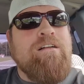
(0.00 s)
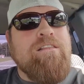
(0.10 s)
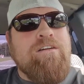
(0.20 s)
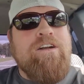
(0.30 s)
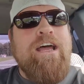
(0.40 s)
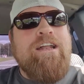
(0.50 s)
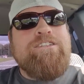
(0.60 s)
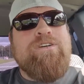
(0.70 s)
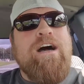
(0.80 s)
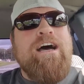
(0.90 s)
Learn how to
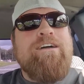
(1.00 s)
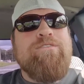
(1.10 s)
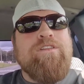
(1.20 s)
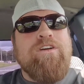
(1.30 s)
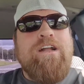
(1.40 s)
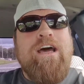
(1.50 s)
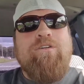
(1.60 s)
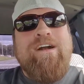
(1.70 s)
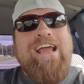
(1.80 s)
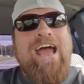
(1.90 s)
drive, learn how to
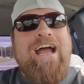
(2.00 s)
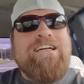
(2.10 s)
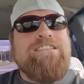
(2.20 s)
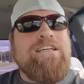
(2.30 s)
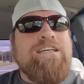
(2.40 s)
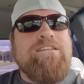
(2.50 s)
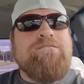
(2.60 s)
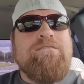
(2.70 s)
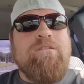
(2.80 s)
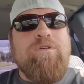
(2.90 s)
react
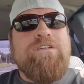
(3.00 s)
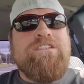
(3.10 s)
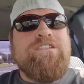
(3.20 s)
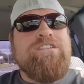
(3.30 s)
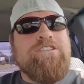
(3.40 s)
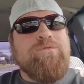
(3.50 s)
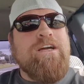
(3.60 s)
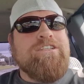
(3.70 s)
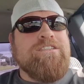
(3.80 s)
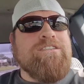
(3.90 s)
in emergency
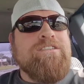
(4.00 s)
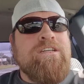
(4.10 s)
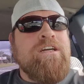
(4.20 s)
situations.